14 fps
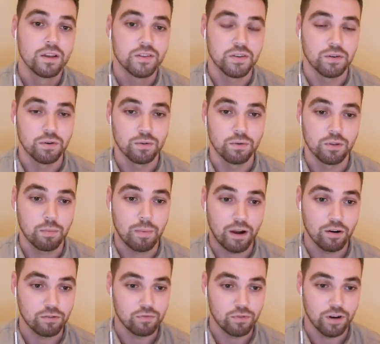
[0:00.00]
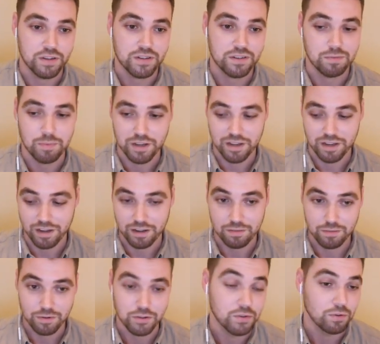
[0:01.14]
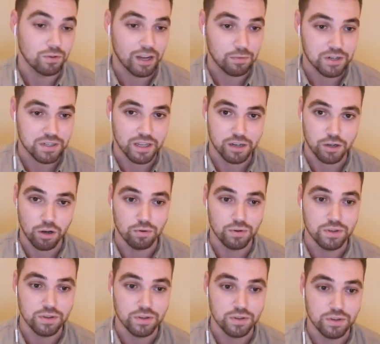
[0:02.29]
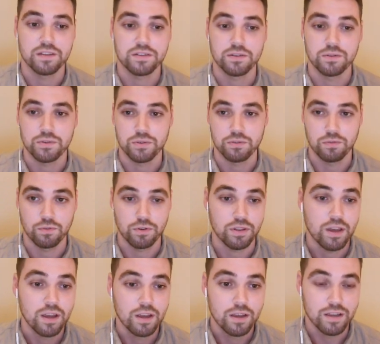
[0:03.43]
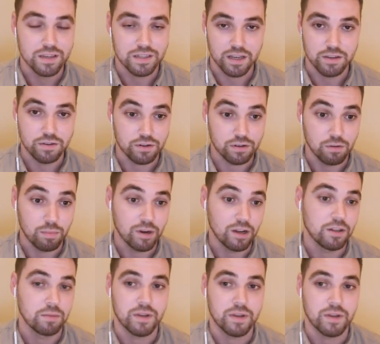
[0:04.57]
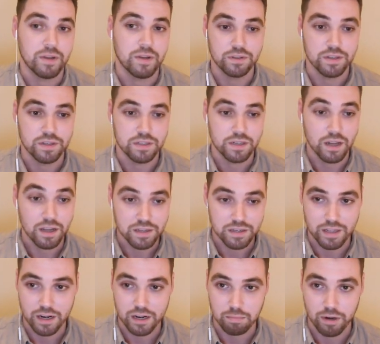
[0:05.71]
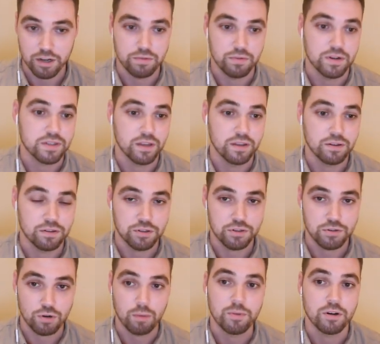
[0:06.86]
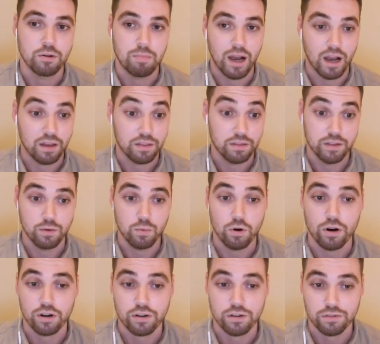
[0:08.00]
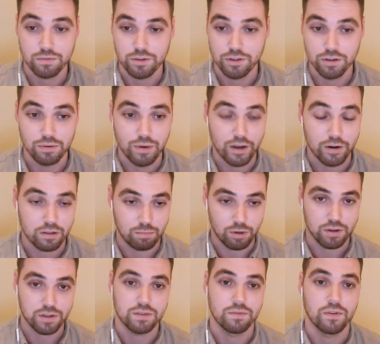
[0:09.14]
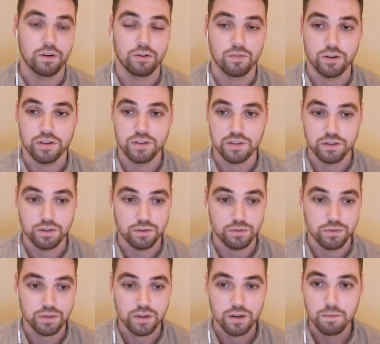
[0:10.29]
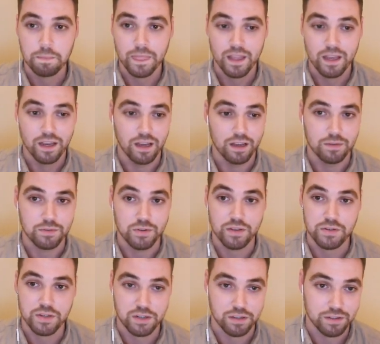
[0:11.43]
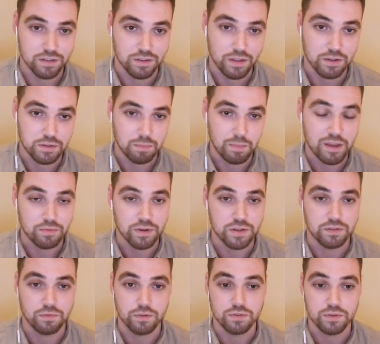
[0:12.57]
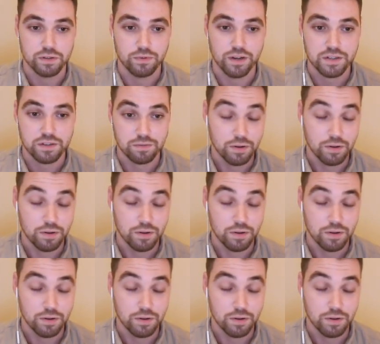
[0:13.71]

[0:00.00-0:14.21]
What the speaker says: So the power of Rust and also languages like Go and Zig and so on and so forth, is that you can compile them down to these nice static binaries that you can just drop in your path, and they work, out of the box, very, very easy to use. So that was the main reason for using Rust.